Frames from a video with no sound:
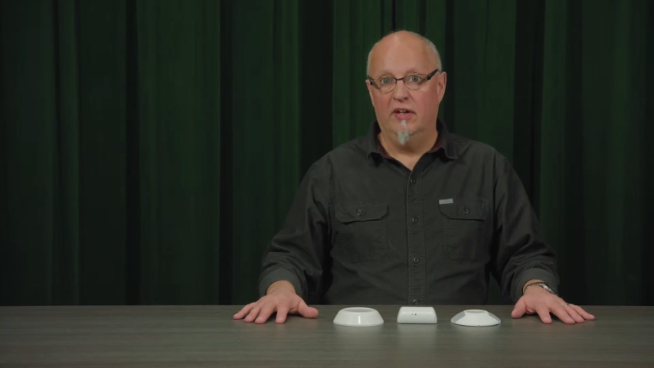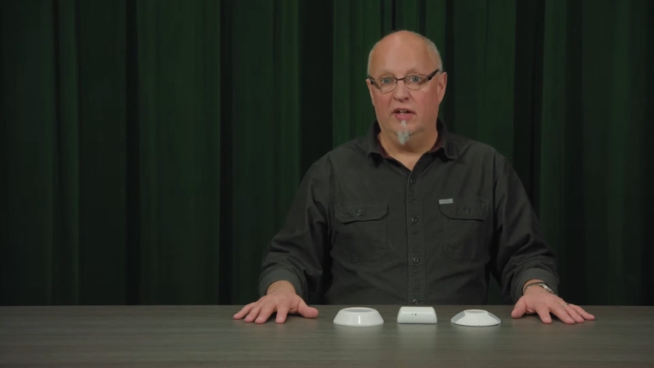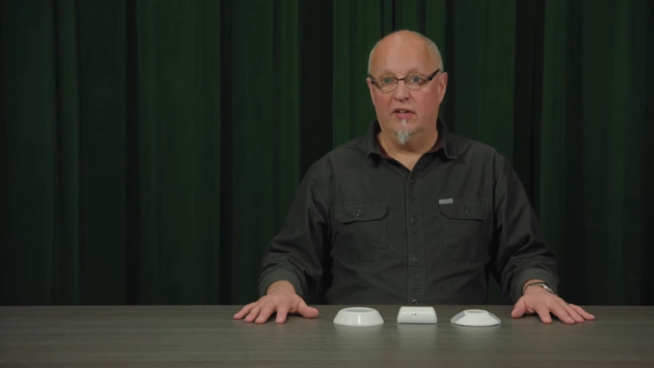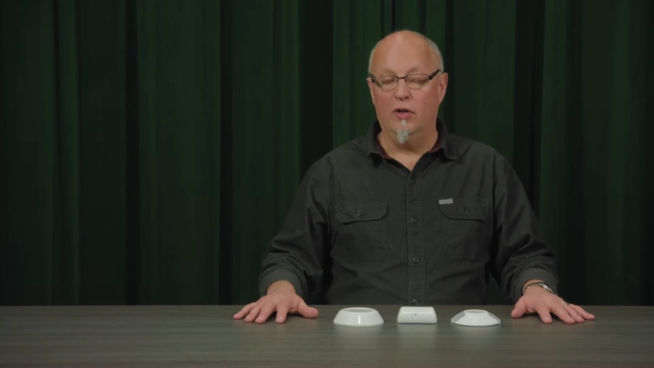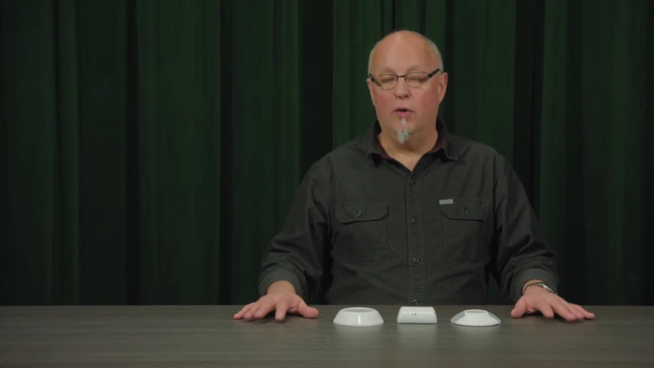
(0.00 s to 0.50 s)

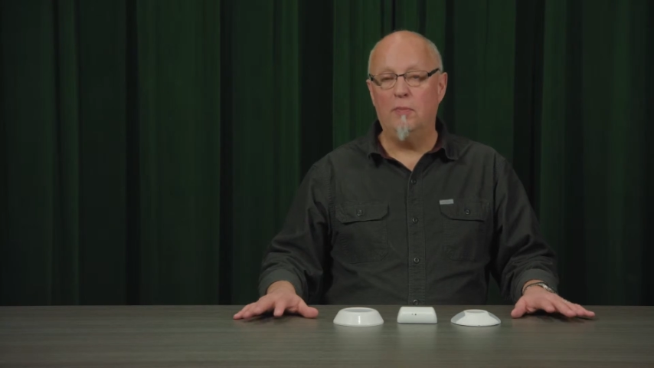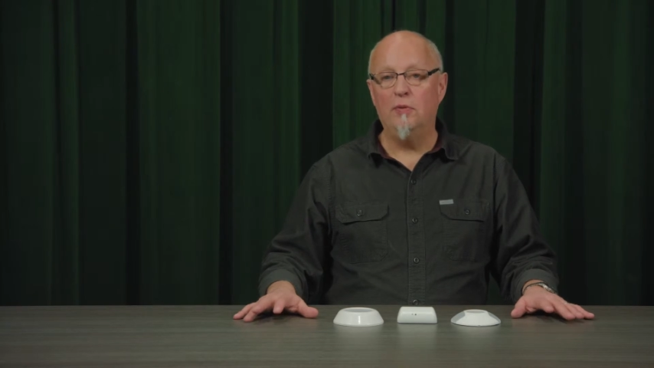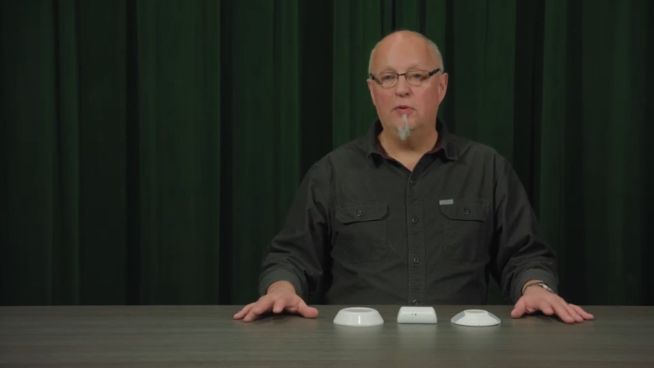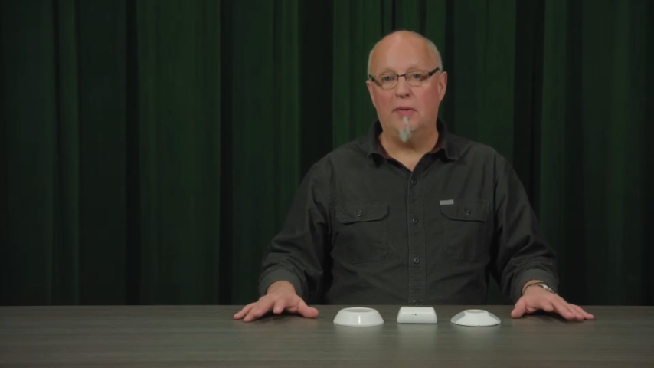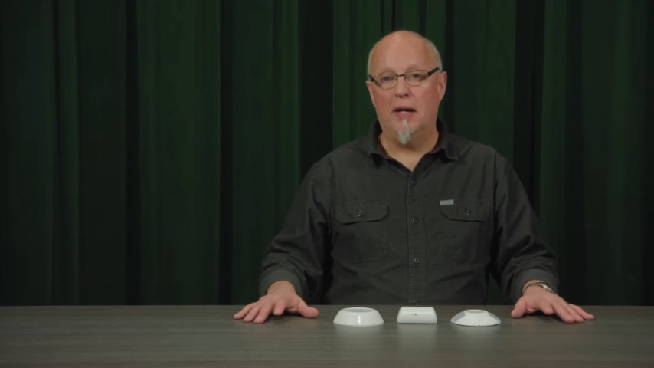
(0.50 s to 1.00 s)
In the open
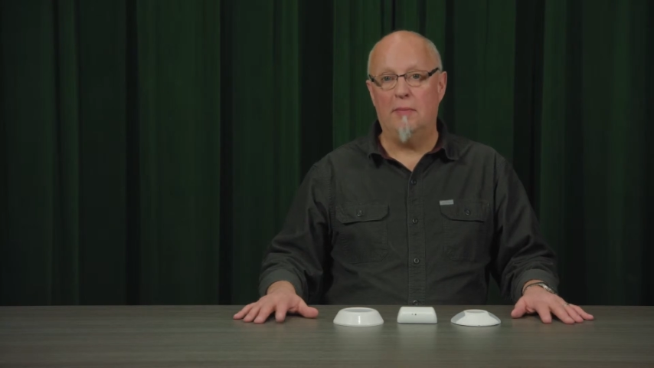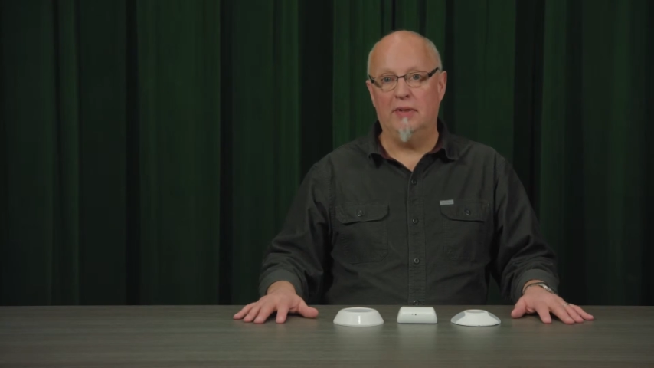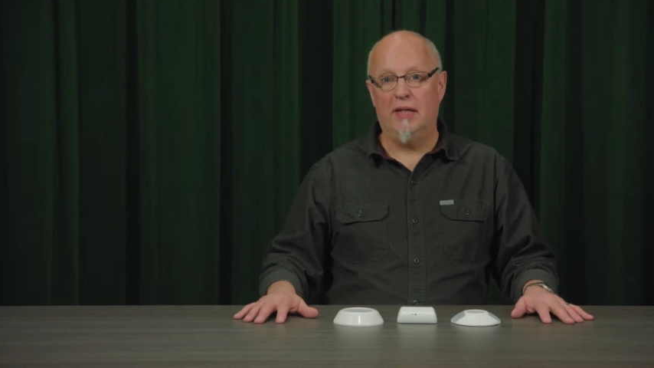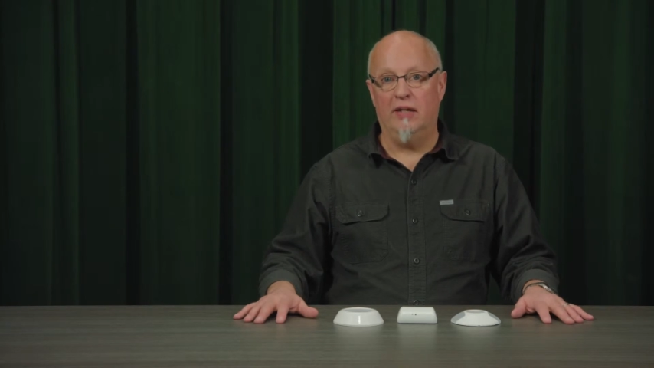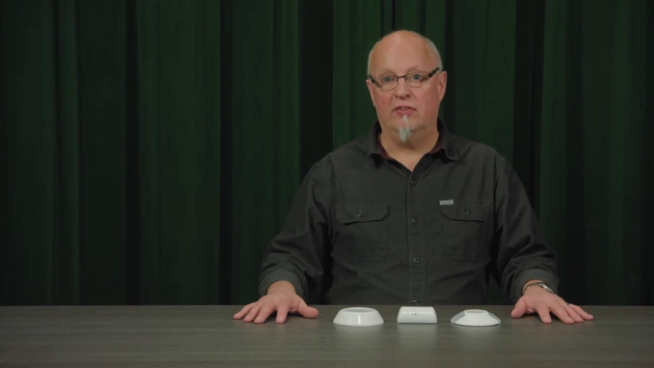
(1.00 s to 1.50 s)
loop
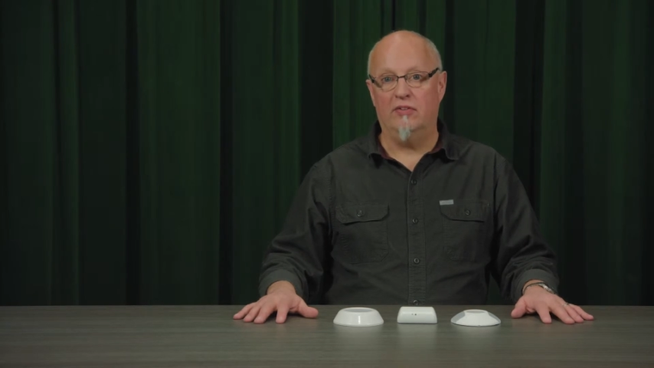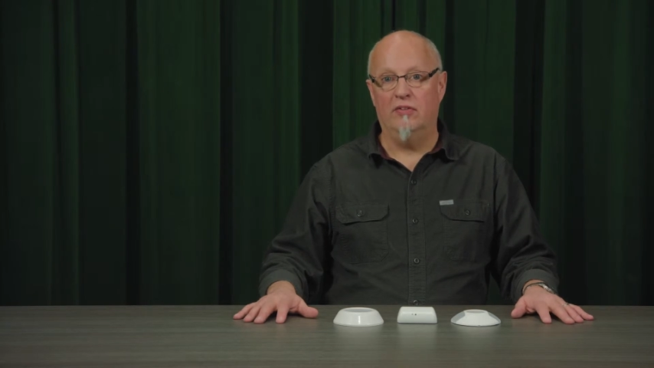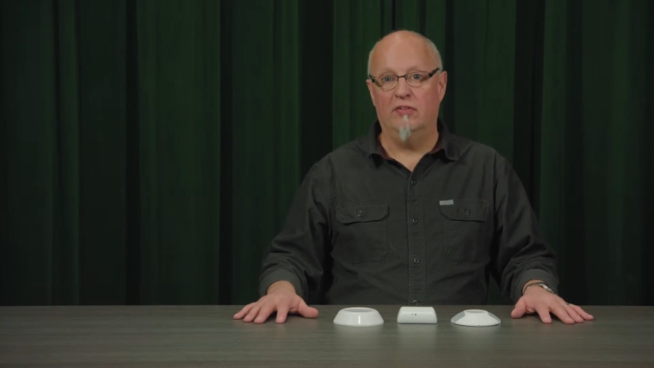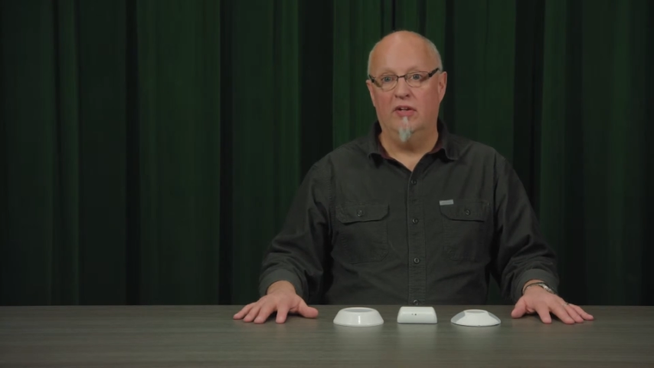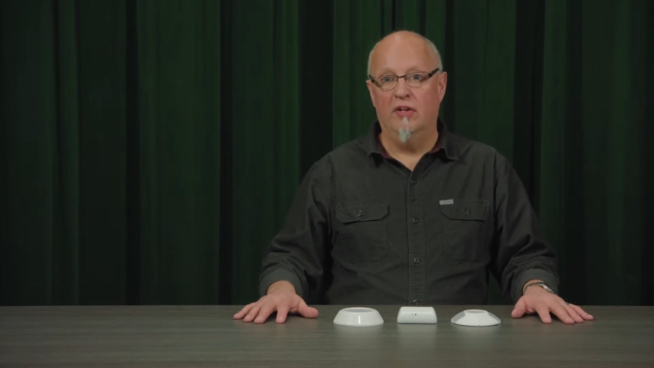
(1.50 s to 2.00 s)

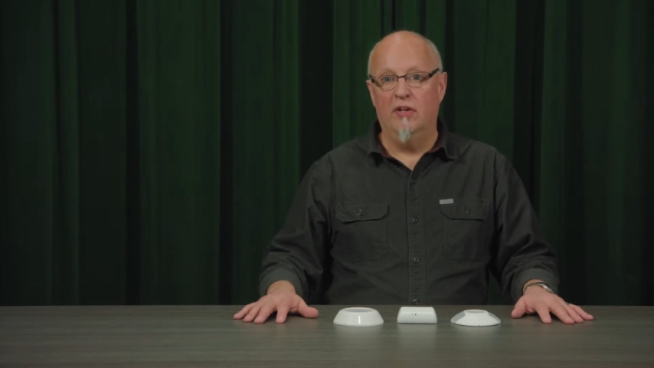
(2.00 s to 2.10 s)
application,